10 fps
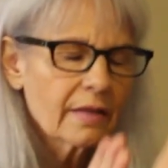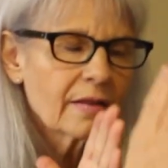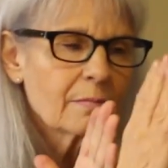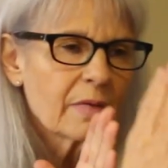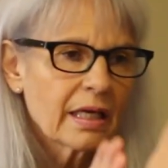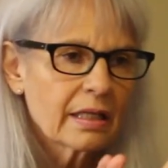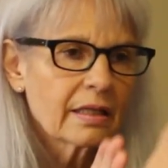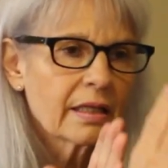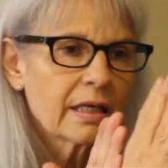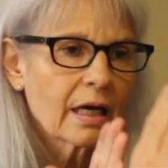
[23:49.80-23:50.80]
them in
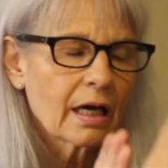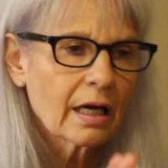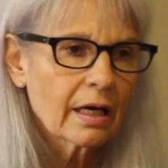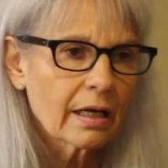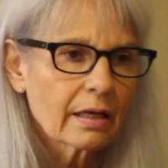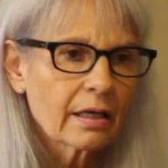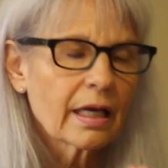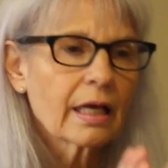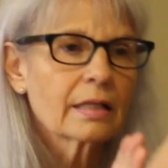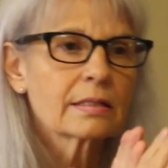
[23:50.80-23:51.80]
the eye
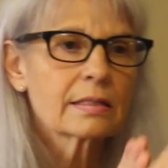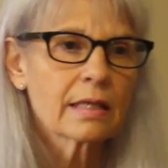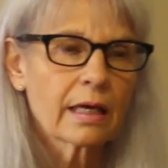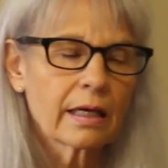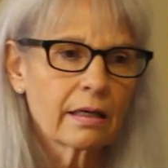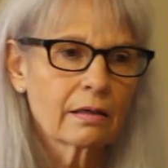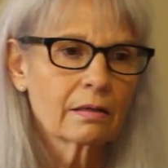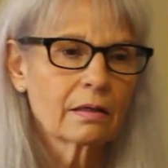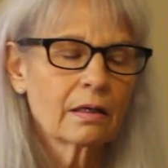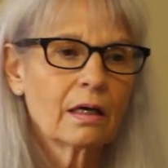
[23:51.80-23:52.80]
and say,
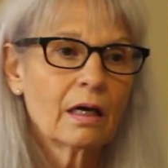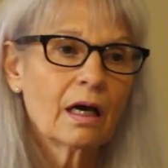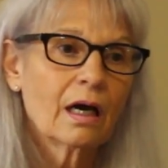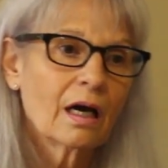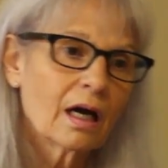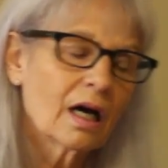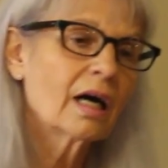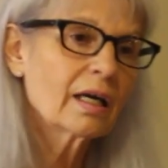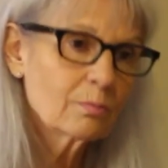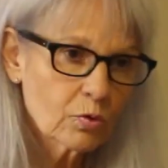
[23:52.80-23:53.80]

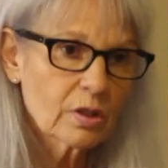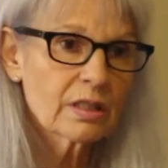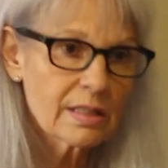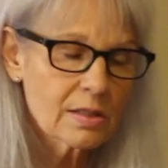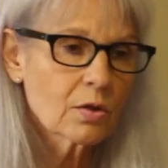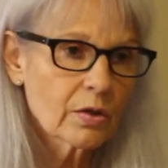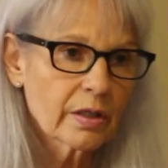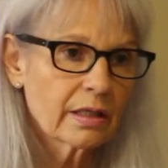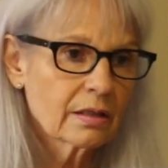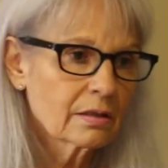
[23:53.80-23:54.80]
"I'm really
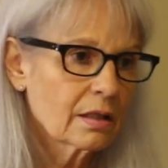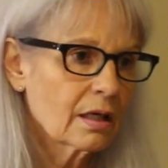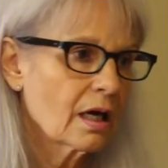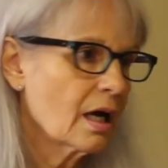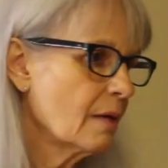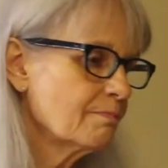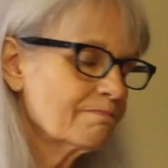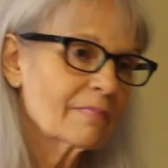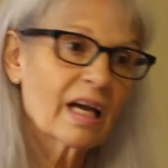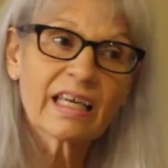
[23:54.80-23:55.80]
sorry.
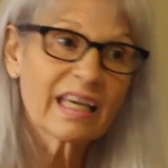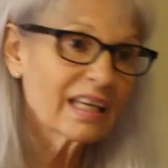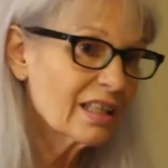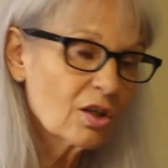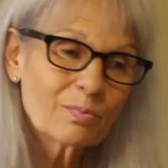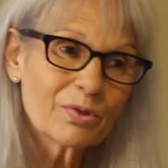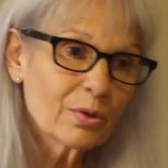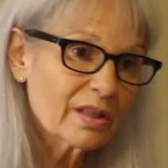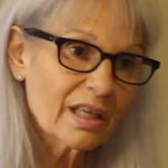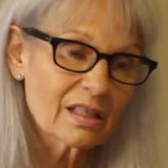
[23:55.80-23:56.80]
I can't help you
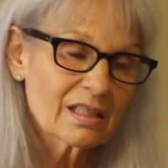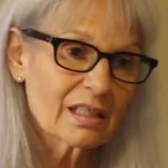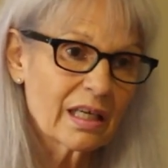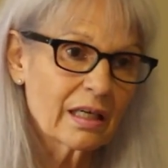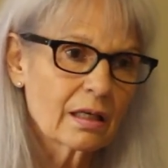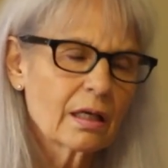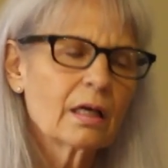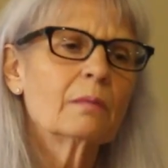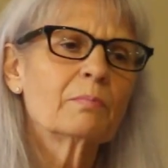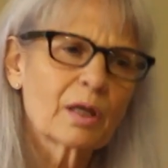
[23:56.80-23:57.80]
with that today,
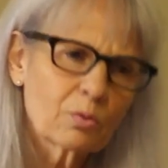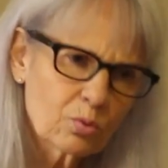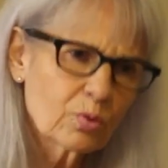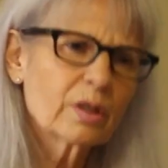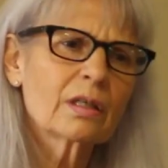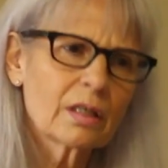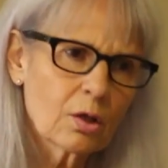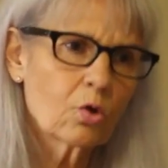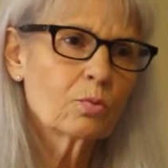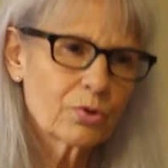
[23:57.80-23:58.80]
but I really
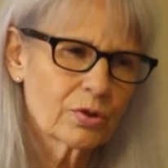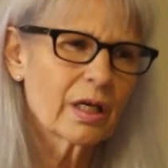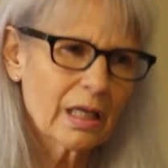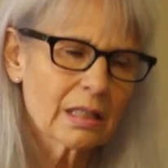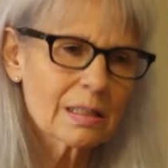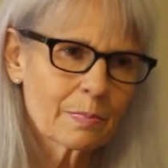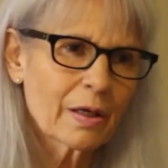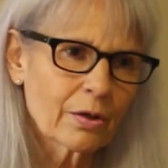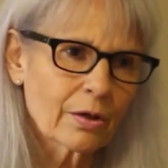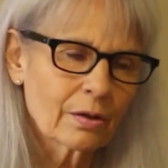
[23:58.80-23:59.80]
hope your day gets
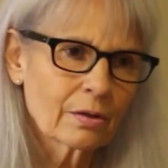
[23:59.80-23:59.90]
better."